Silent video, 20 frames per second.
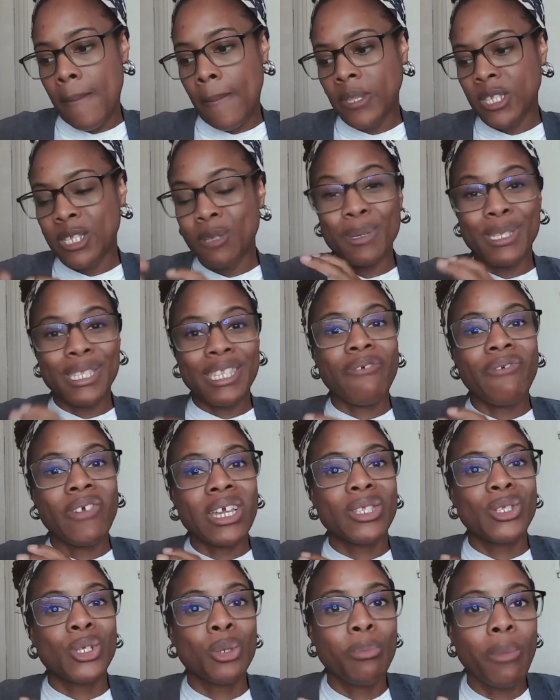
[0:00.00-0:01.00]

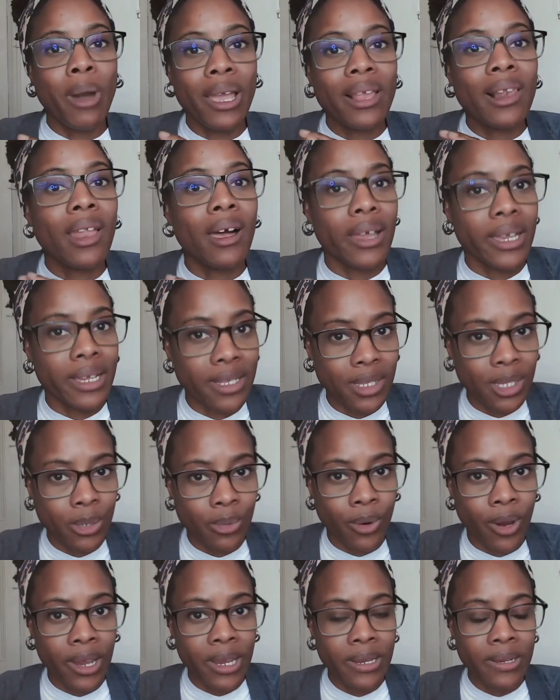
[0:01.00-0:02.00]
specific to my clients,
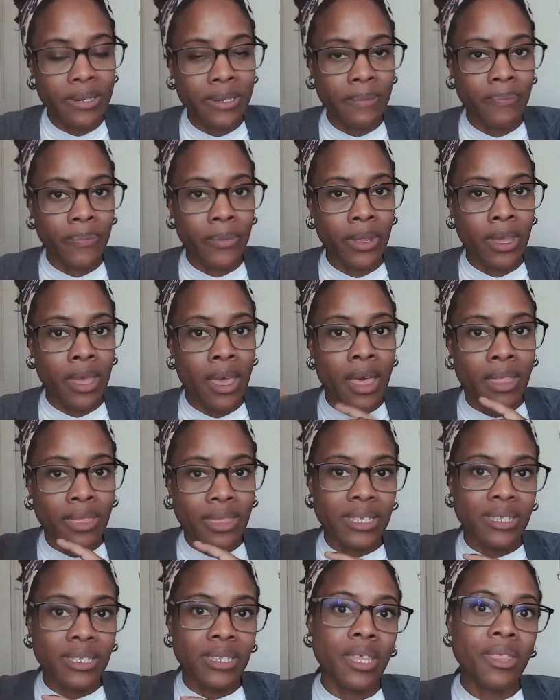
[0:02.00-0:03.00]
right?
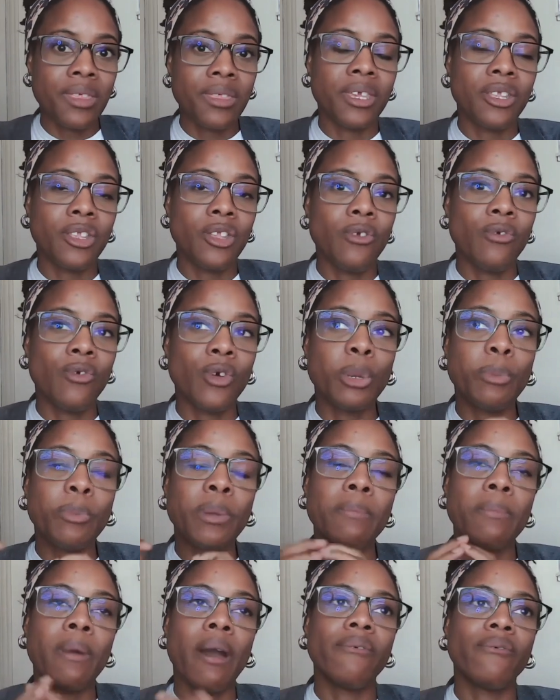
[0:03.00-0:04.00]
That's the other thing that you've got to
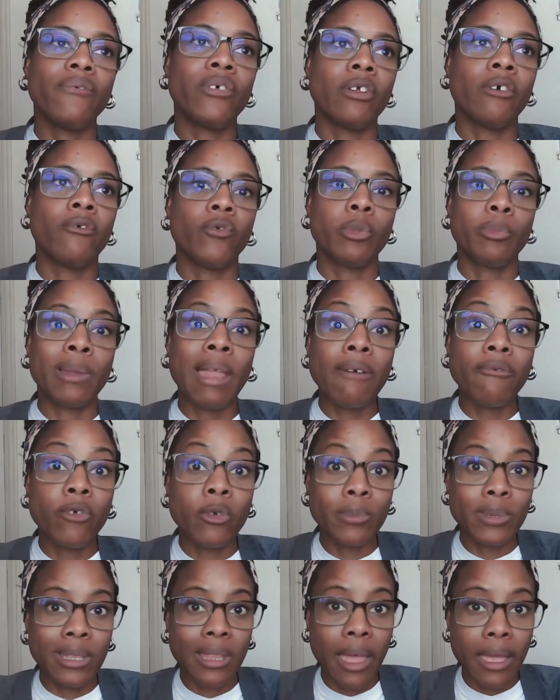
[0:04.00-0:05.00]
be mindful of with
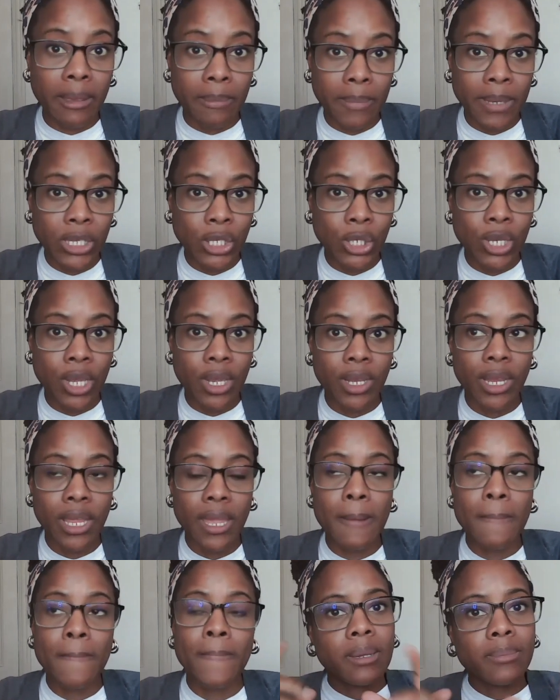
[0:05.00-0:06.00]
platforms like
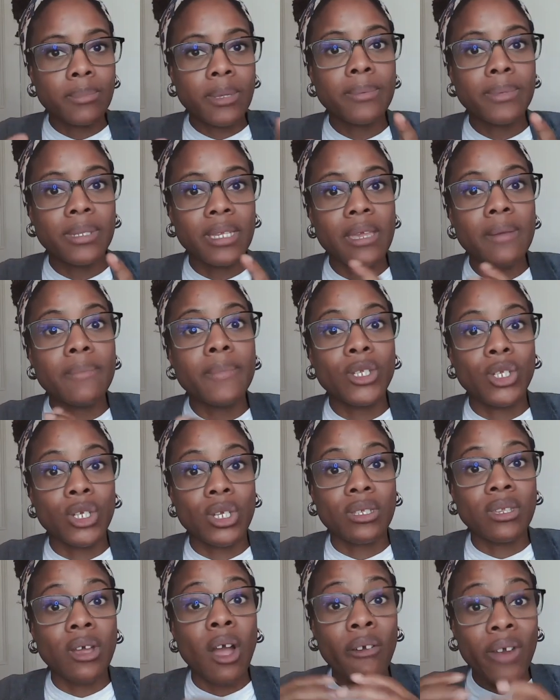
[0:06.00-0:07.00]
Midjourney. Sometimes the
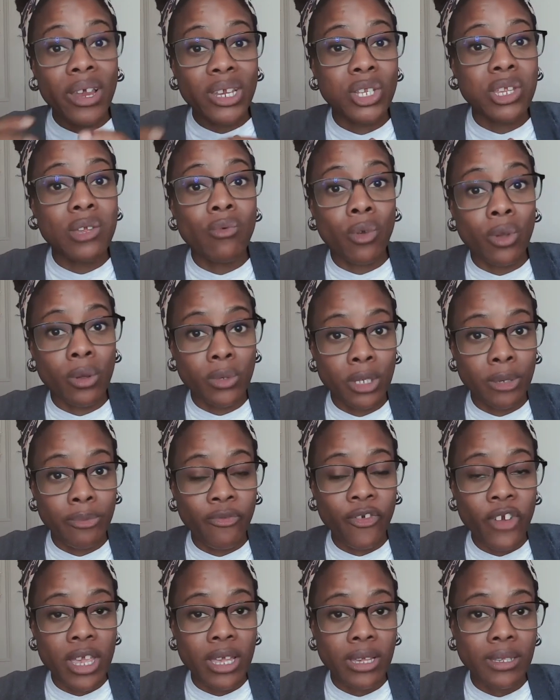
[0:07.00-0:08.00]
images are actually royalty
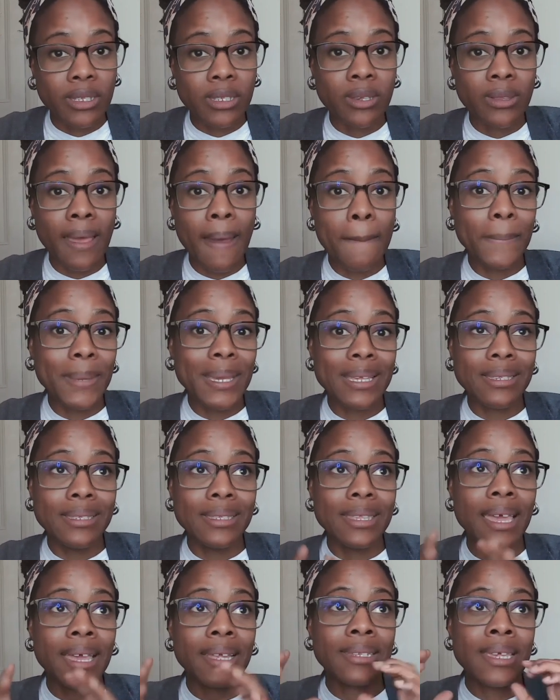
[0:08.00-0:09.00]
free. So that means
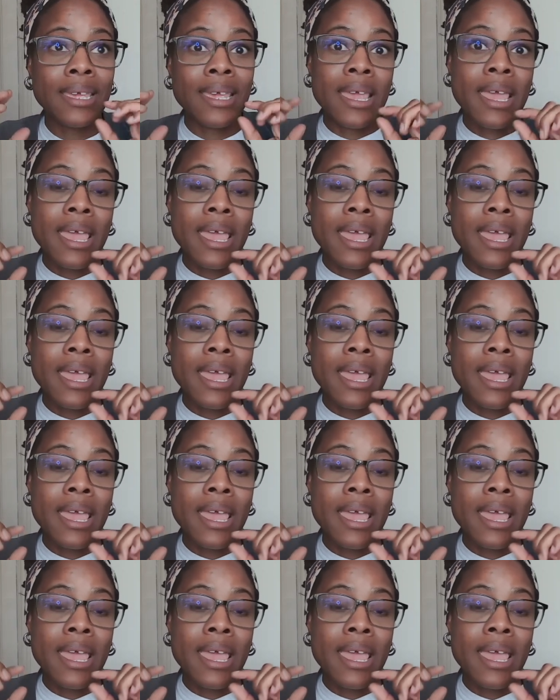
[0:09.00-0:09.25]
that